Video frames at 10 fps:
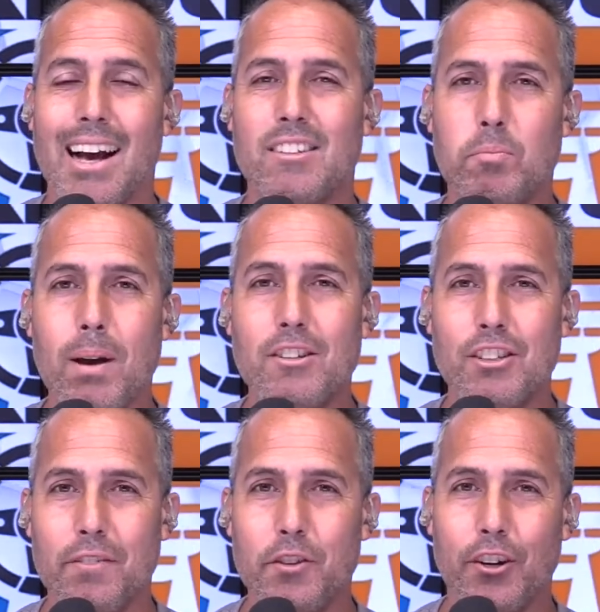
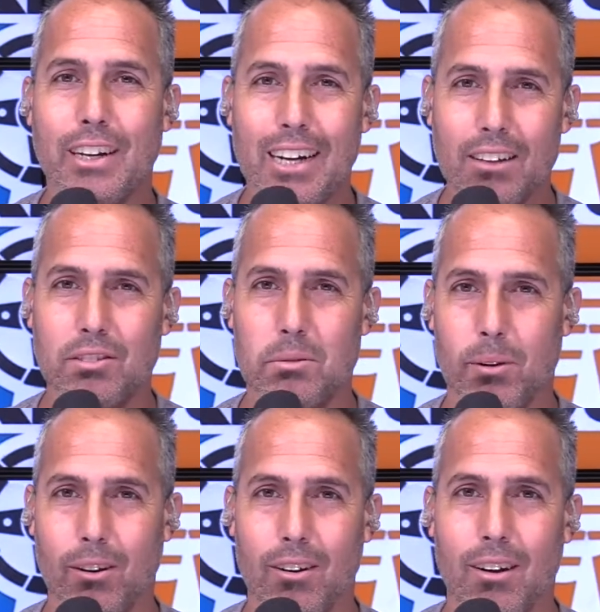especially if you're a
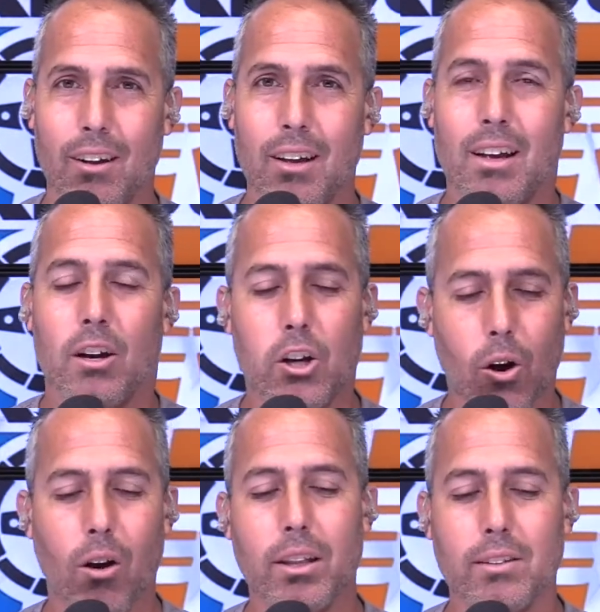customer
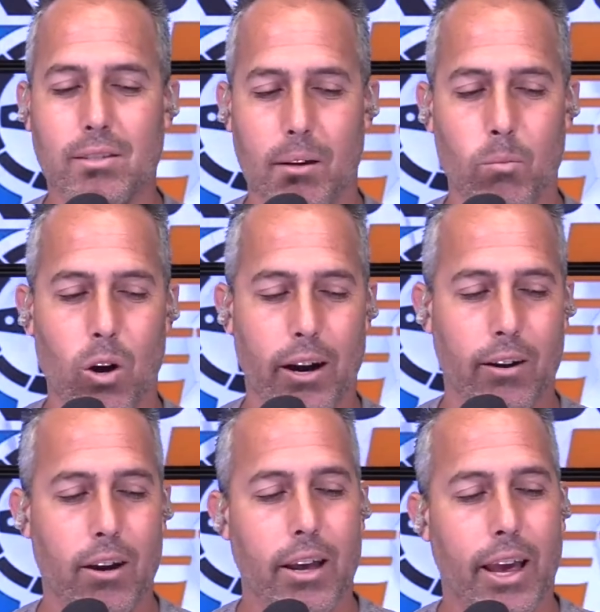calling
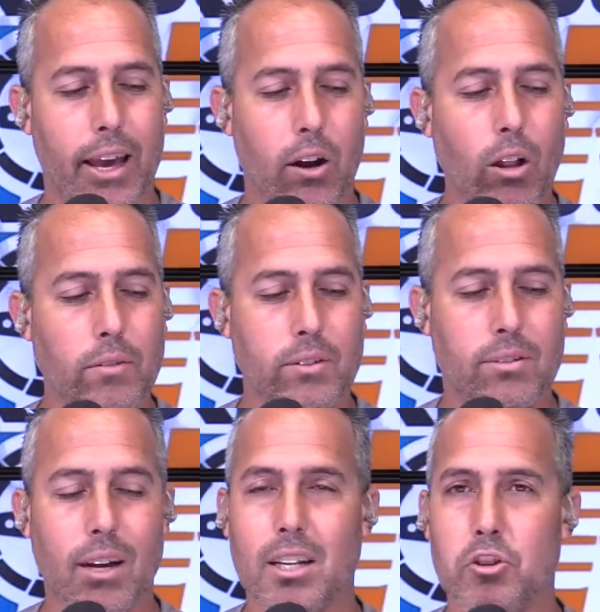somewhere and all of a
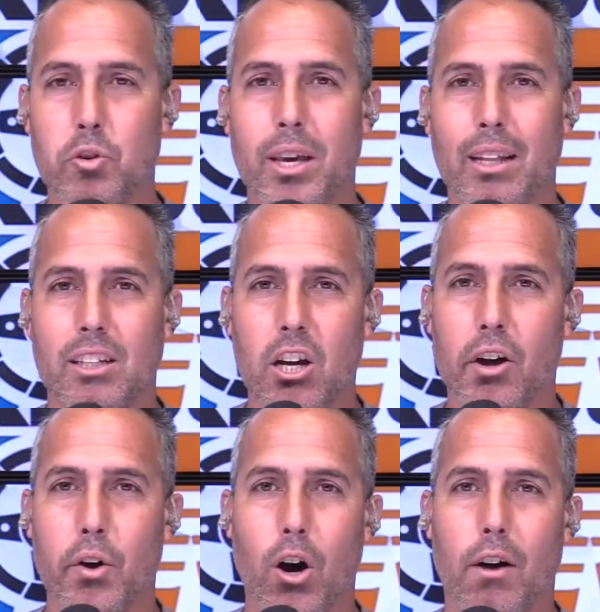sudden you get
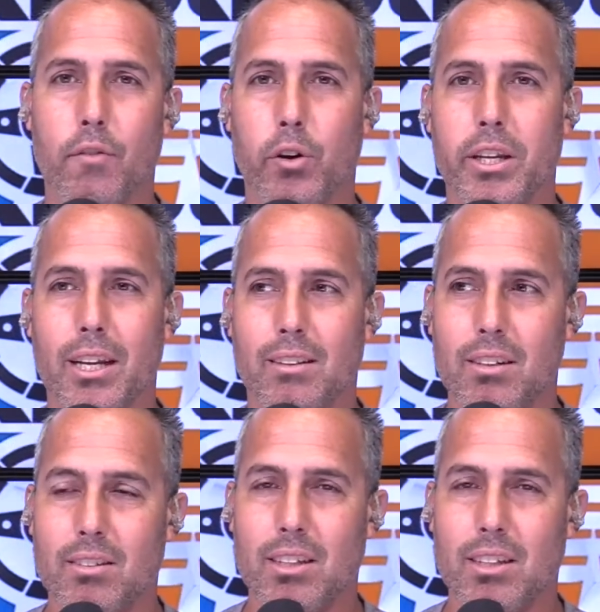cut off or you get